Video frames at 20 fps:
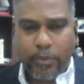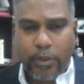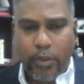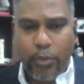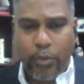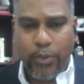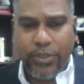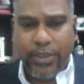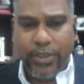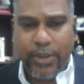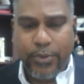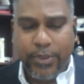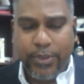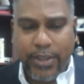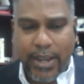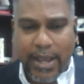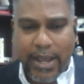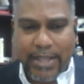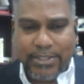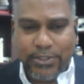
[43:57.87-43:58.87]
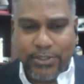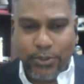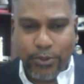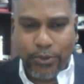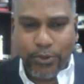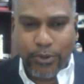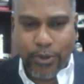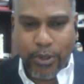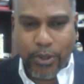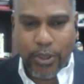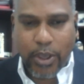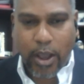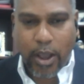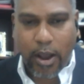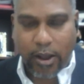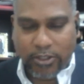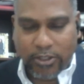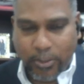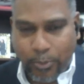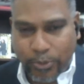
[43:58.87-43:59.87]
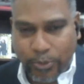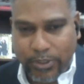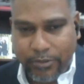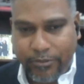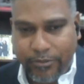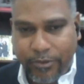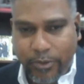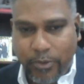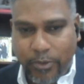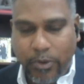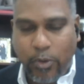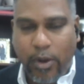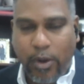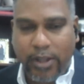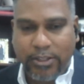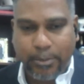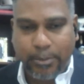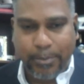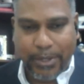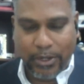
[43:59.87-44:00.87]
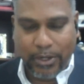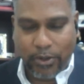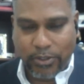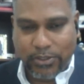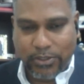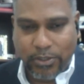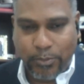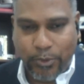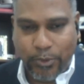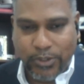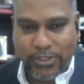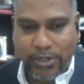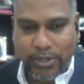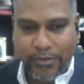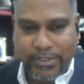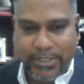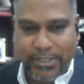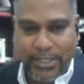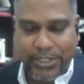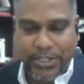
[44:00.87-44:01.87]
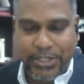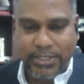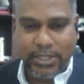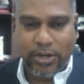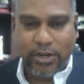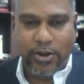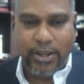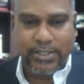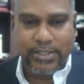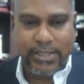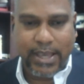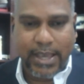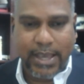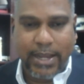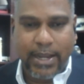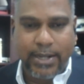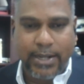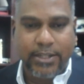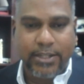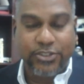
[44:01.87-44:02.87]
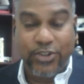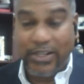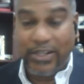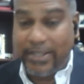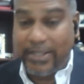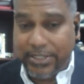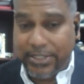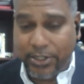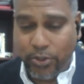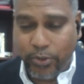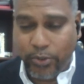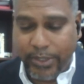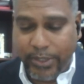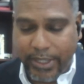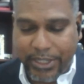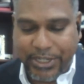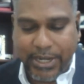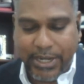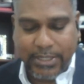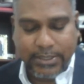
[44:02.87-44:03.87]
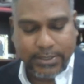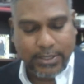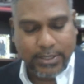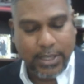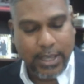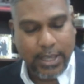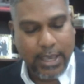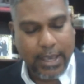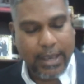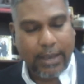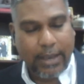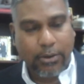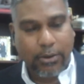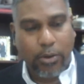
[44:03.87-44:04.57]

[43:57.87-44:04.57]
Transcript: with regards to automotive fuel, we want to build out some more service stations across the island, strategic locations, and we